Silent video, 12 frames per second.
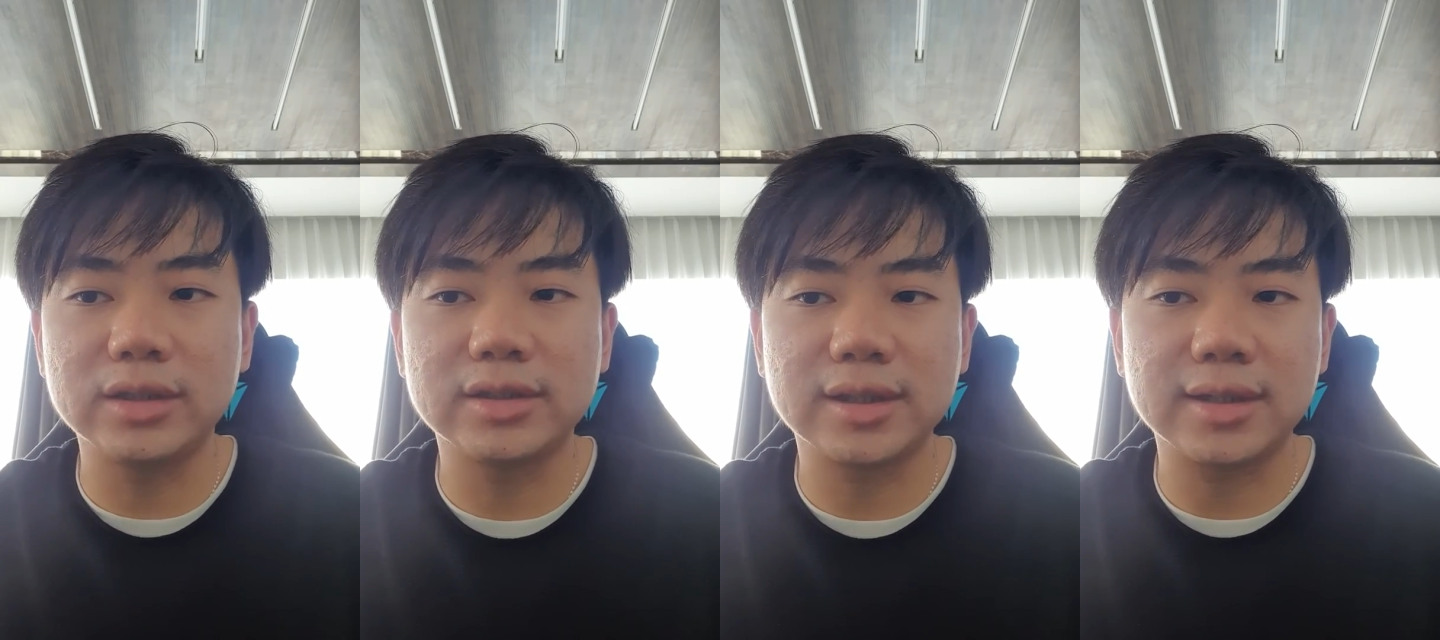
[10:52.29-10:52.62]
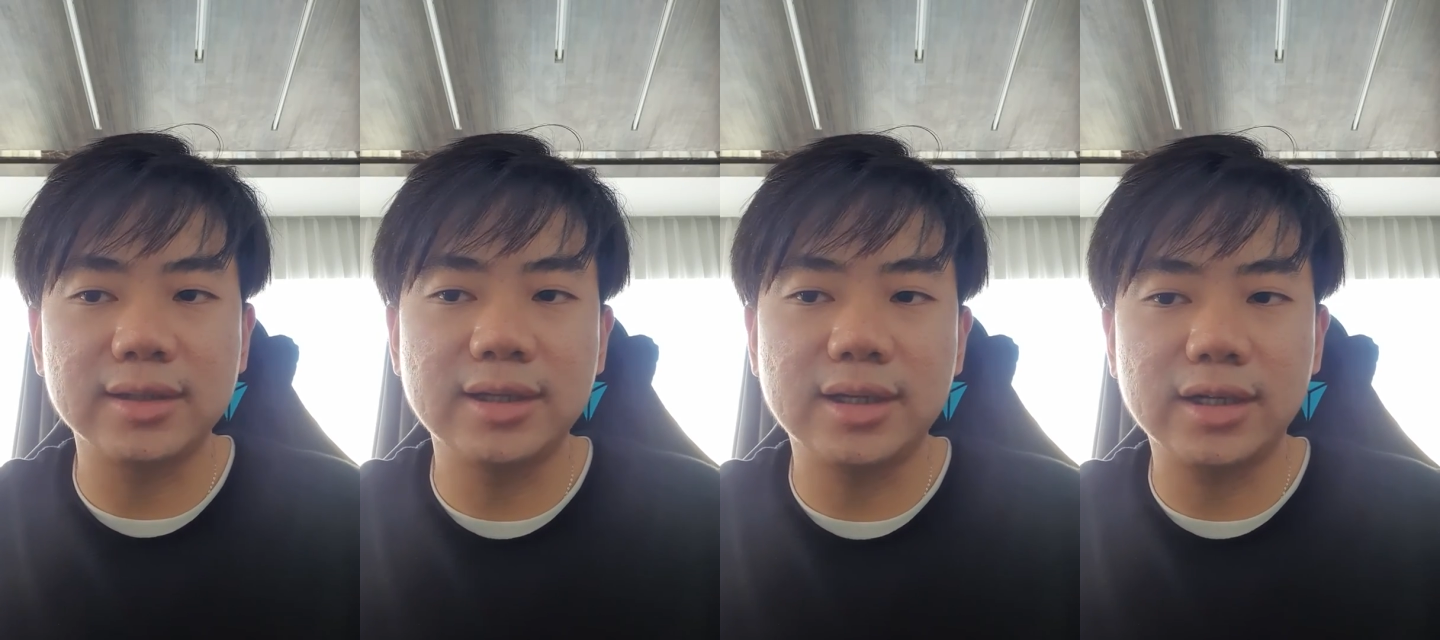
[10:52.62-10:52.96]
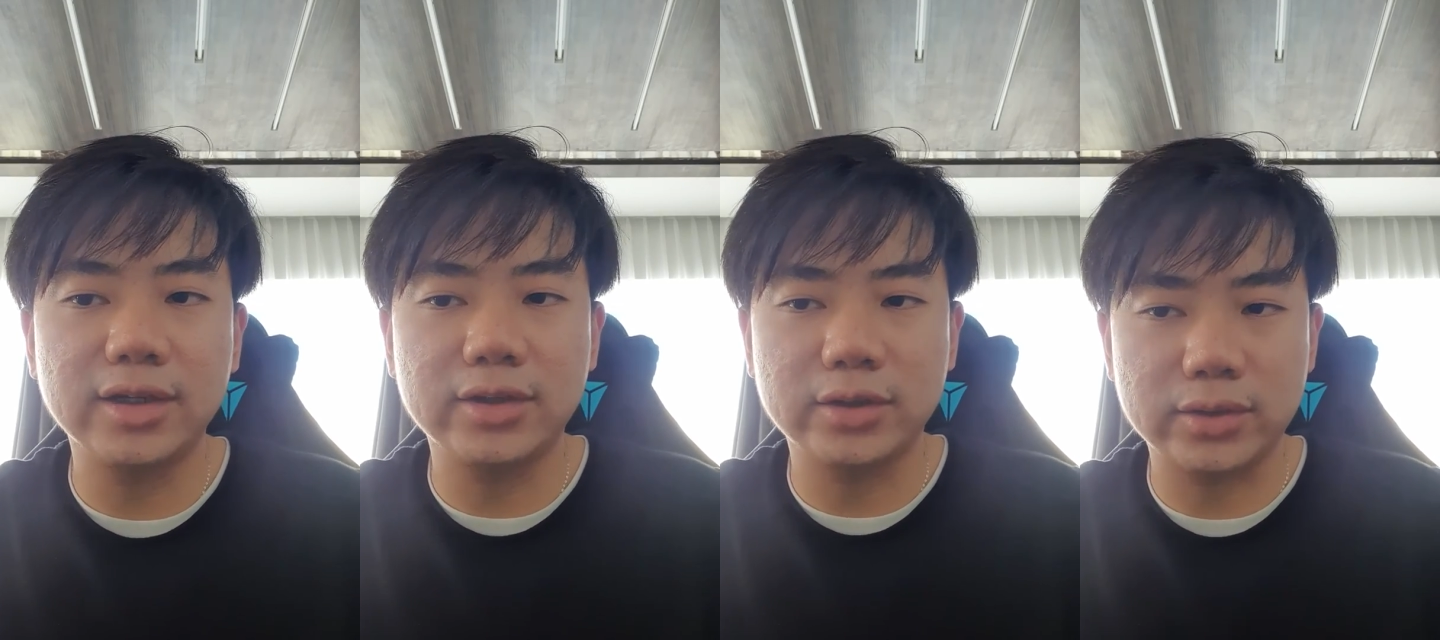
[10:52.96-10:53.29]
a
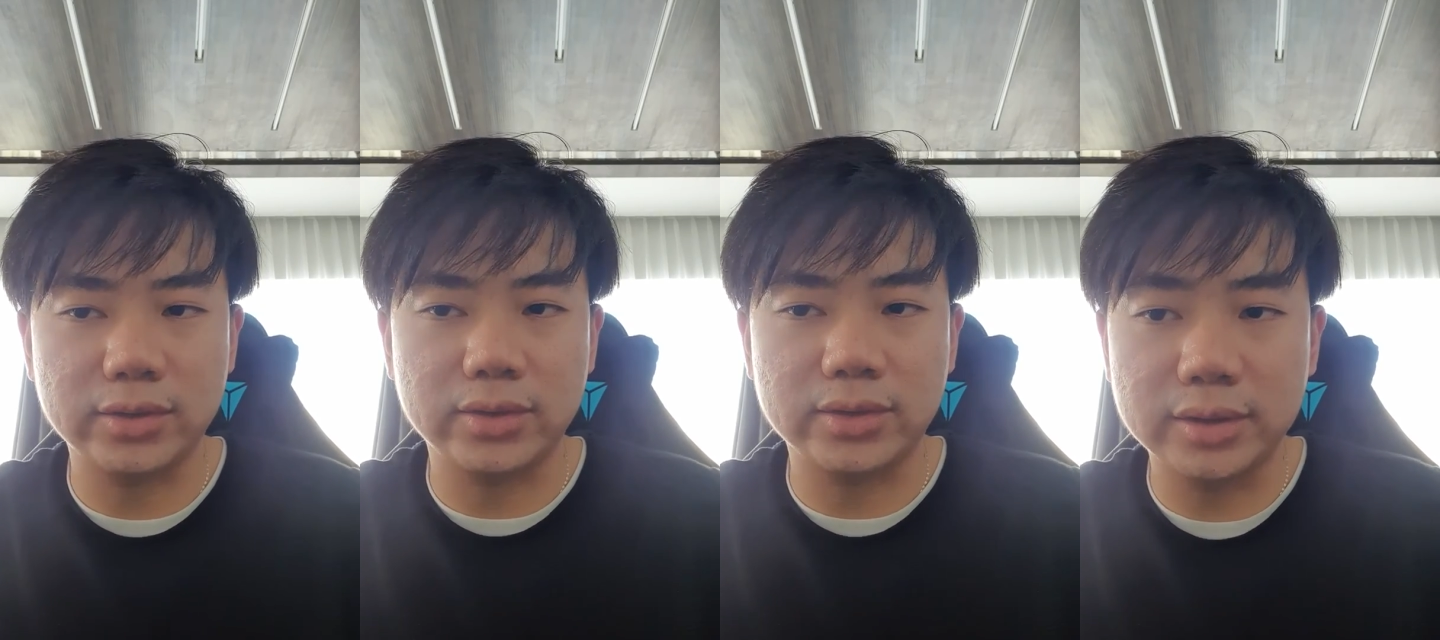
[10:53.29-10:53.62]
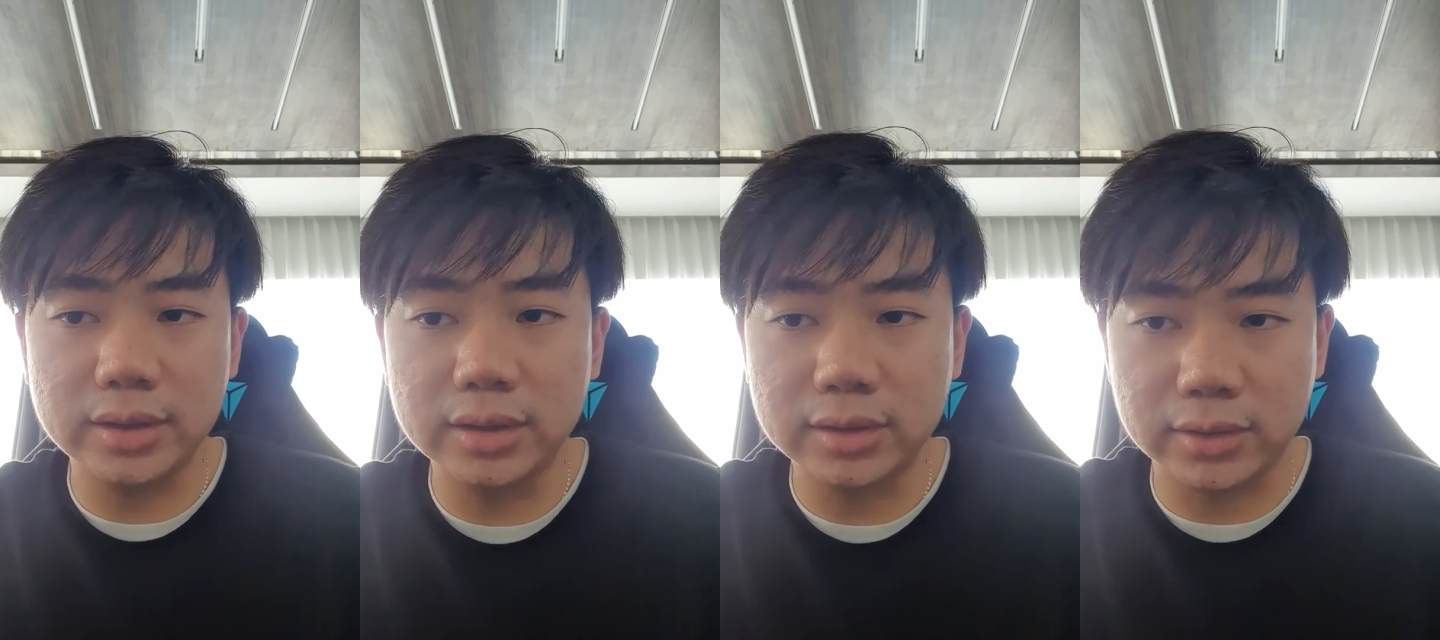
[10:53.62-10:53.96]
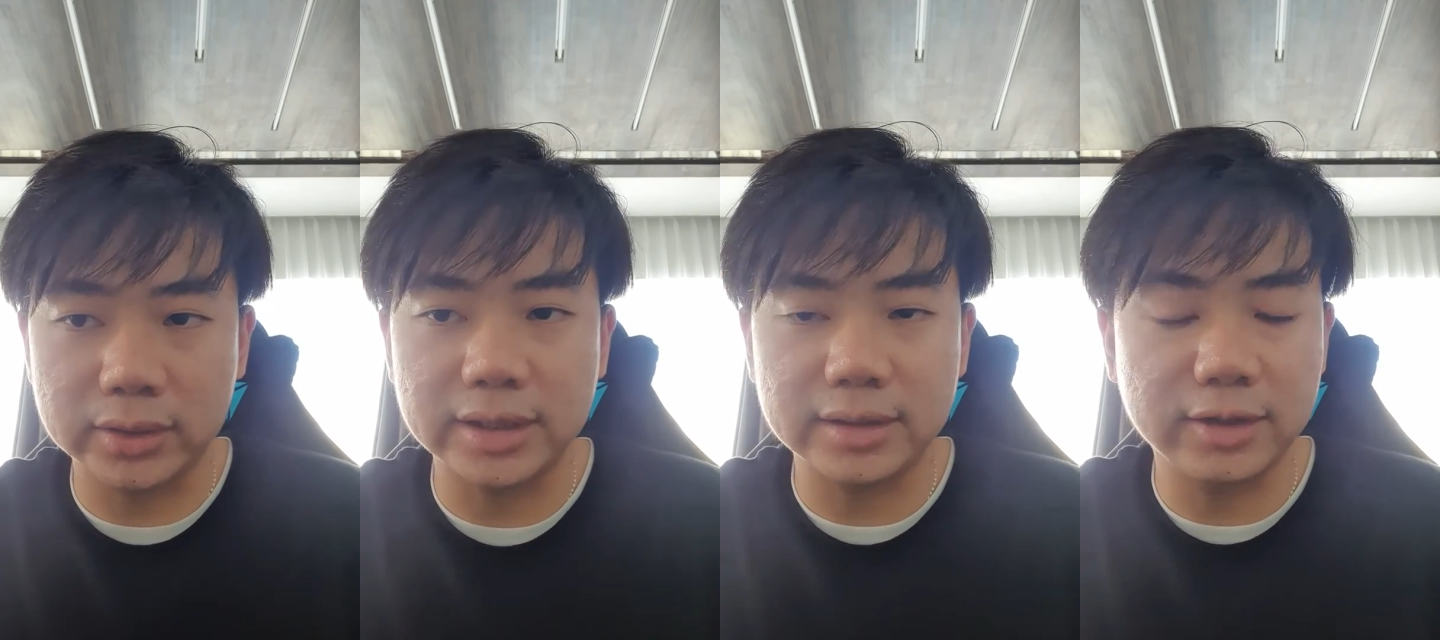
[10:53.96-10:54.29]
secondary
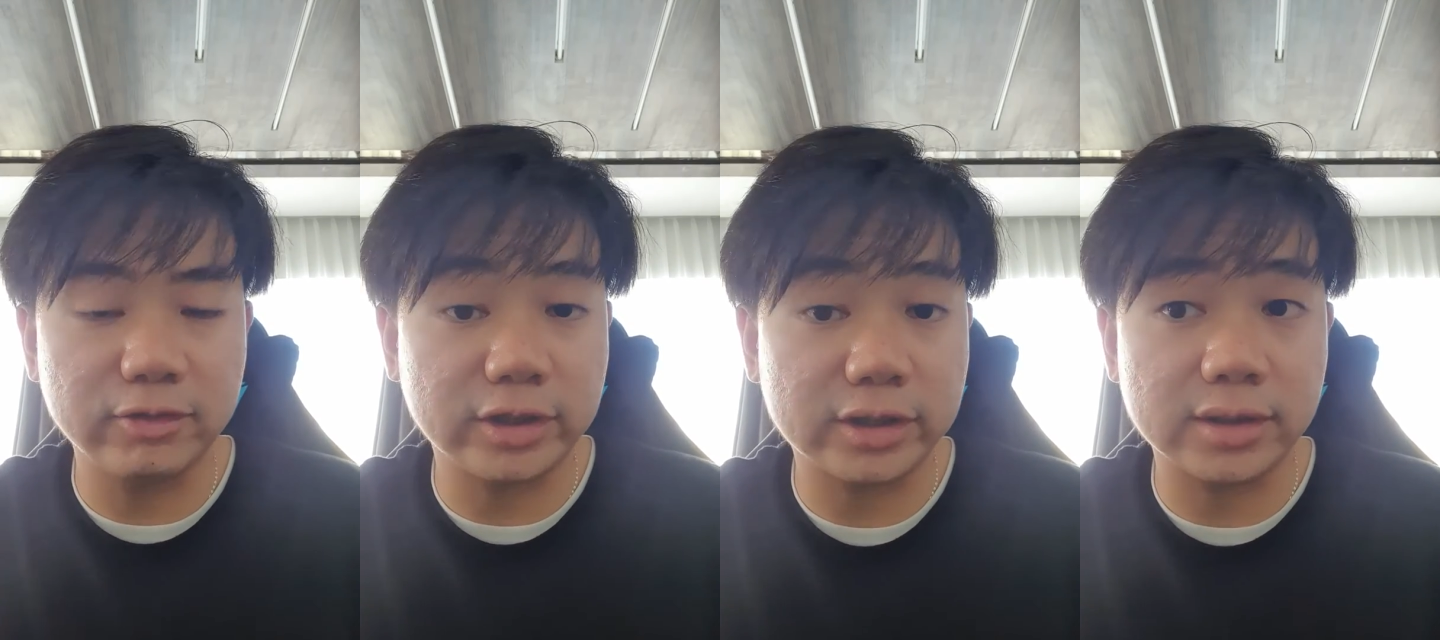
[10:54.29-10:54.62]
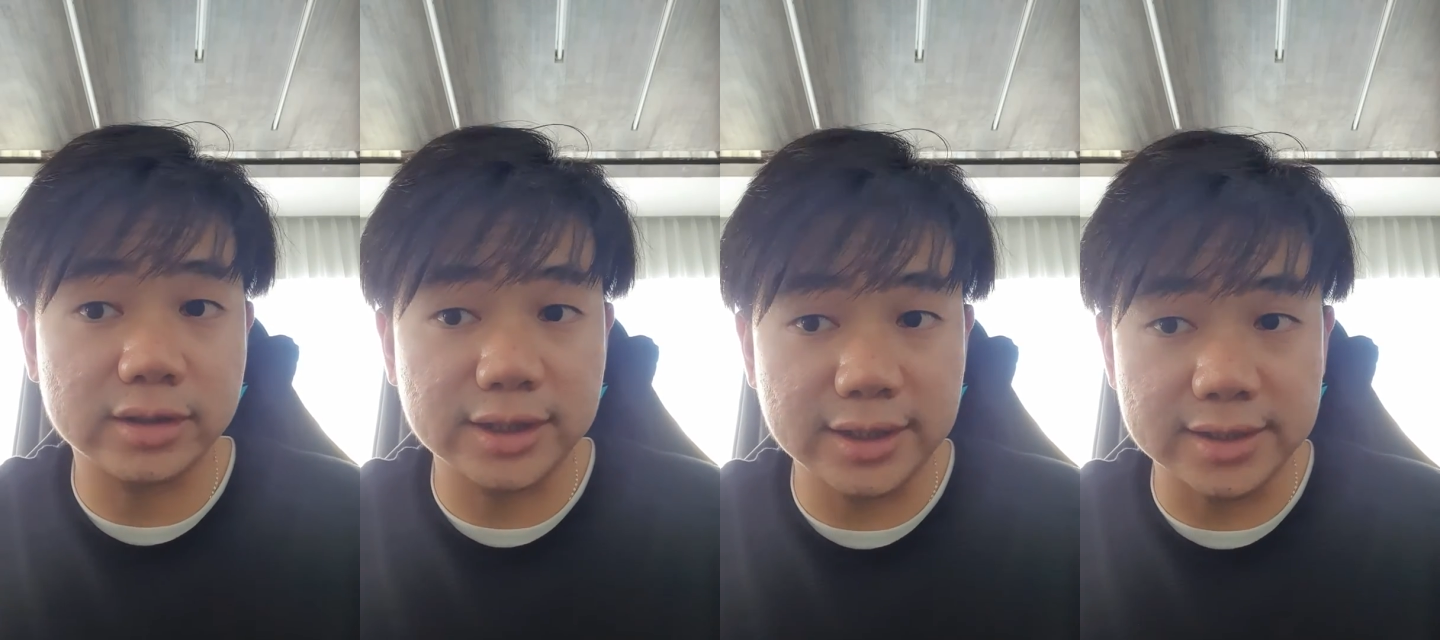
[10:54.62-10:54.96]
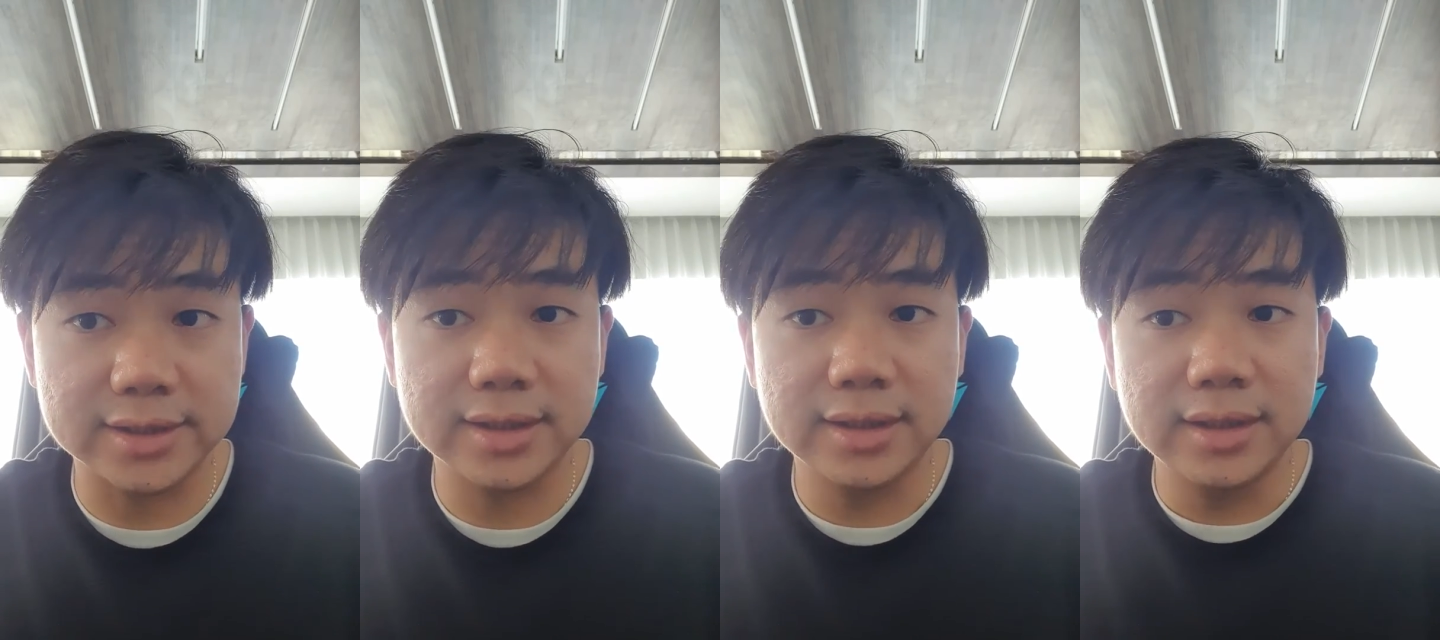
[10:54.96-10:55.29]
connecting factors
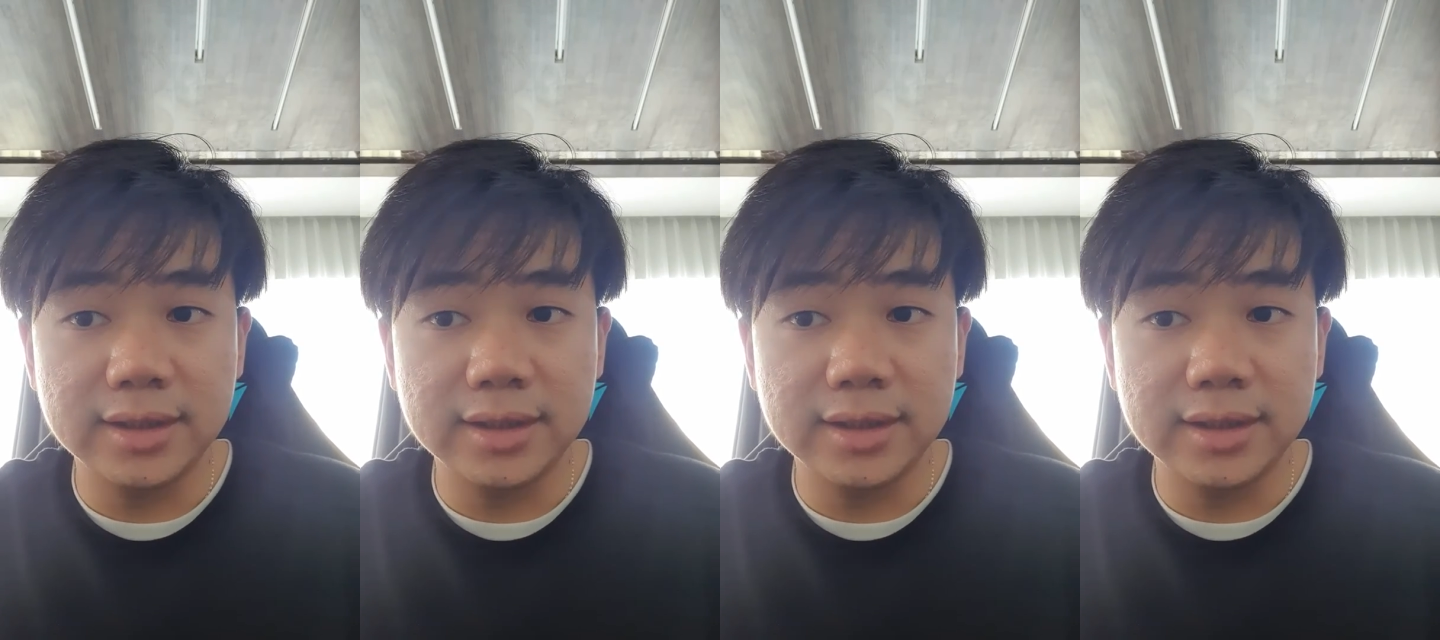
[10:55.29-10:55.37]
is.